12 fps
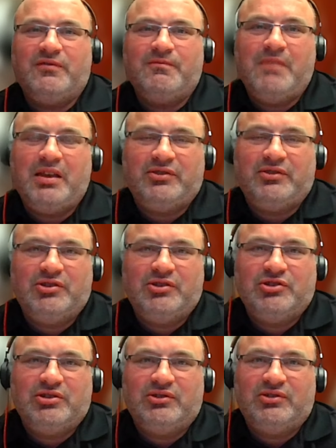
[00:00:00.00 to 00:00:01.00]
message
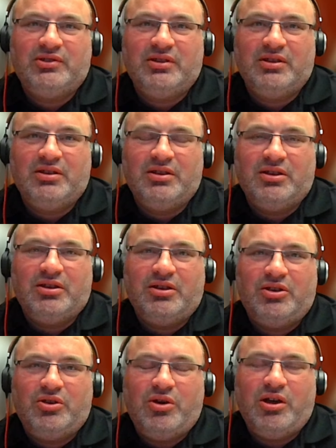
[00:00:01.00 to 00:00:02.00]
is
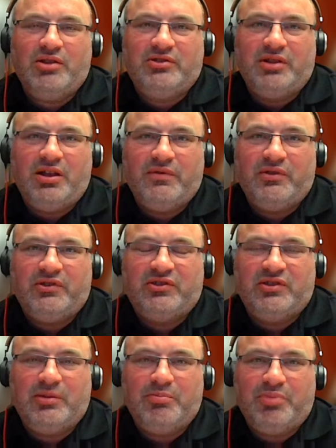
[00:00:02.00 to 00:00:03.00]
God's love is
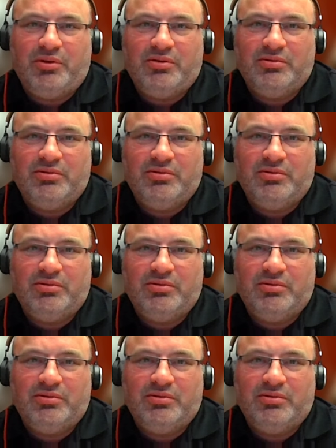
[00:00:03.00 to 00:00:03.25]
simple.